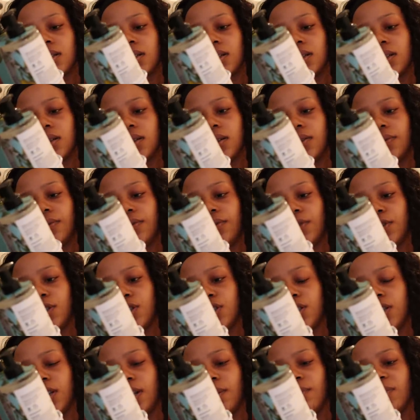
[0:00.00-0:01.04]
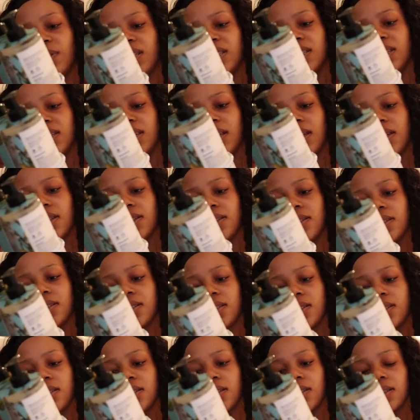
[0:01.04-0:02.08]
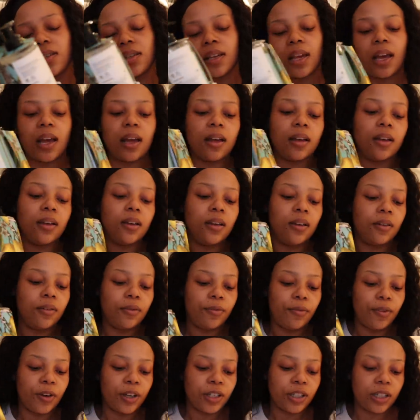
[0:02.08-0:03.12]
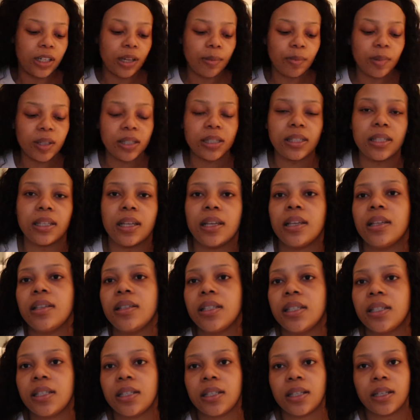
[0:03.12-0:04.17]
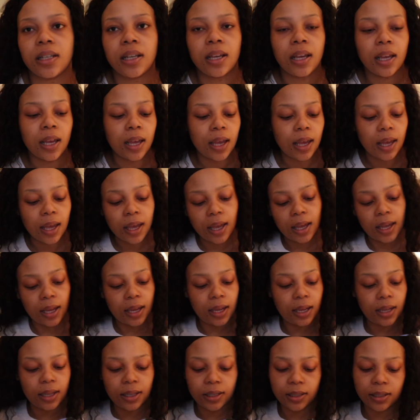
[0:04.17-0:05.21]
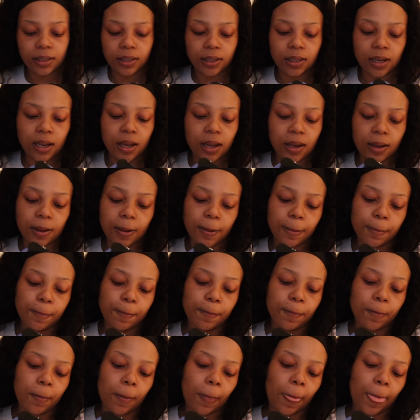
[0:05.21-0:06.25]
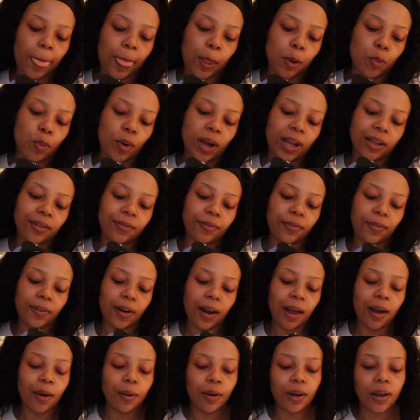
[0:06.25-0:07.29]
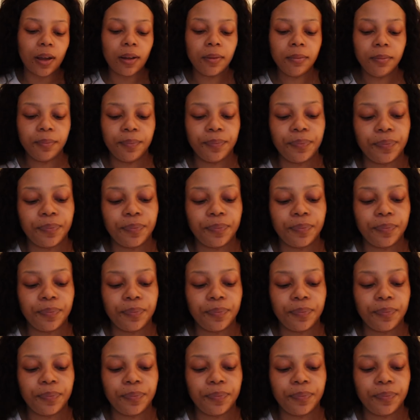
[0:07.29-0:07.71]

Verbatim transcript: uh, fresh lemon zest yeah fresh lemon zest and um, white flour